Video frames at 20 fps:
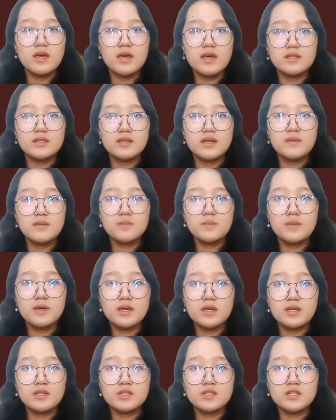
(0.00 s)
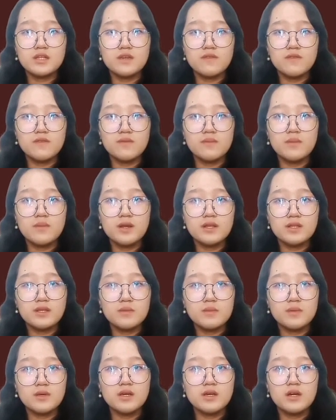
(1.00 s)
and MPA chief
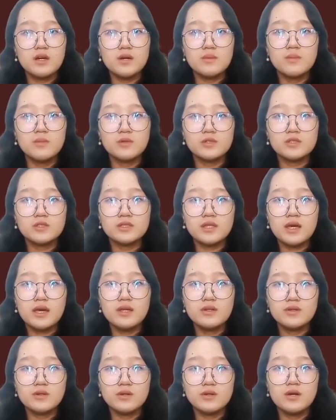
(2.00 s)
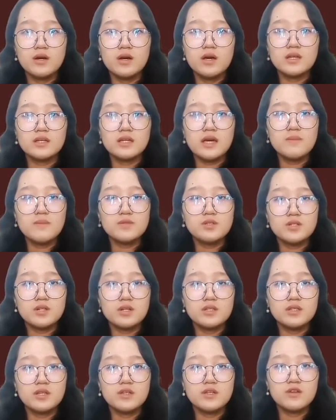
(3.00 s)
Bernardino Boscaino,
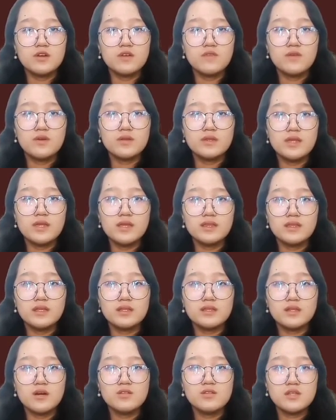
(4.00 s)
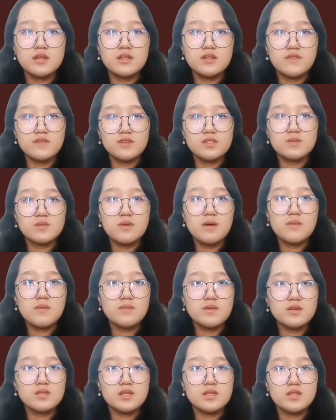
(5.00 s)
captured, and over 90,000 of its
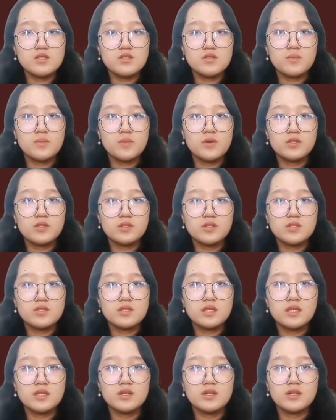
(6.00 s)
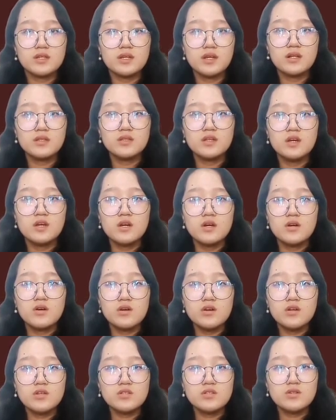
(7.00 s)
members and supporters either fled
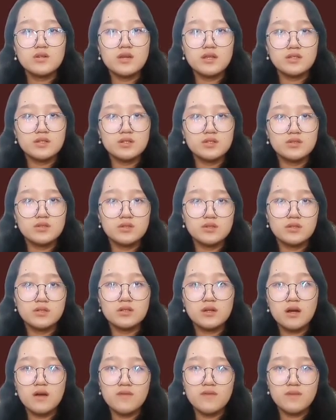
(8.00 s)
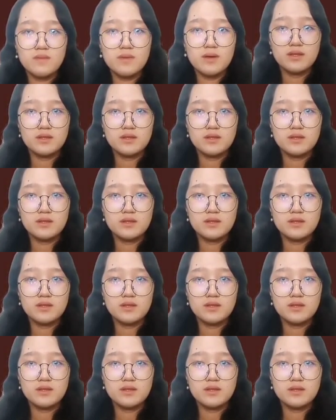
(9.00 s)
or surrendered to the public.